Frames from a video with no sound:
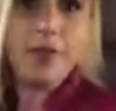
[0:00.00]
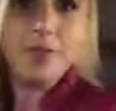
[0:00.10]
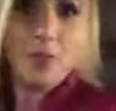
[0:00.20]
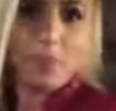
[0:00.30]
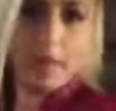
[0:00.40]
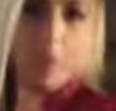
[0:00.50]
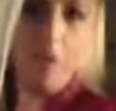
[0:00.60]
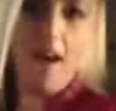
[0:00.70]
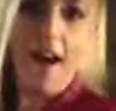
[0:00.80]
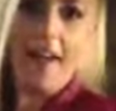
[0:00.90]
so people
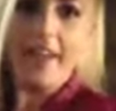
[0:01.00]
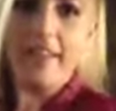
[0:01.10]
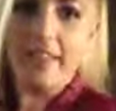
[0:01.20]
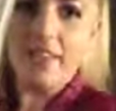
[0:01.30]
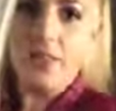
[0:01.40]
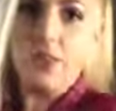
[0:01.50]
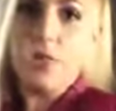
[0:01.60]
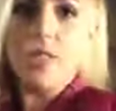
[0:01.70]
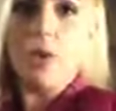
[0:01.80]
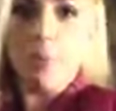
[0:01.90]
aren't
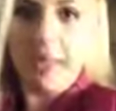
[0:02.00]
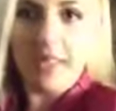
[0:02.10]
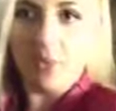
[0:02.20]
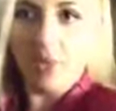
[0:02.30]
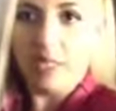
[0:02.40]
used to it being three